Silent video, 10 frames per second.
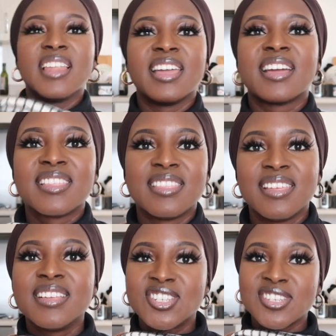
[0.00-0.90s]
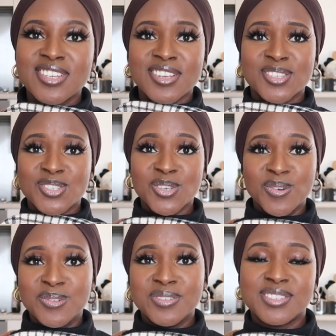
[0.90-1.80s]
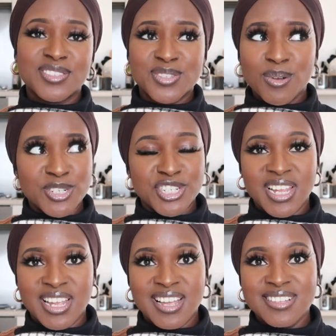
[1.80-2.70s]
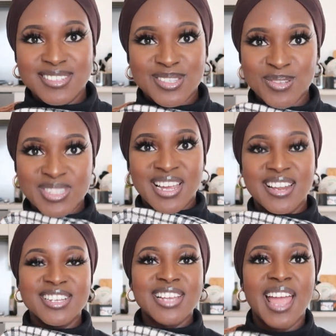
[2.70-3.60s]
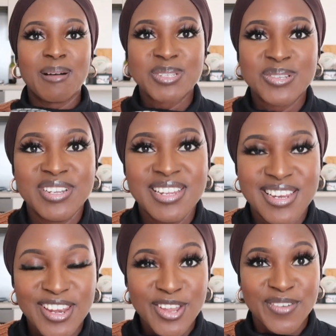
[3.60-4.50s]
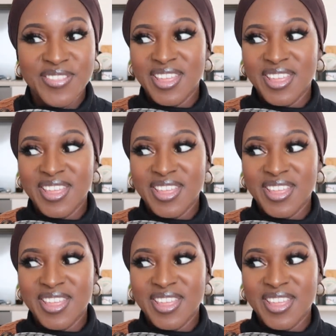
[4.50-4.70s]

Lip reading: like, this just looks so, so chic and so stylish. I absolutely love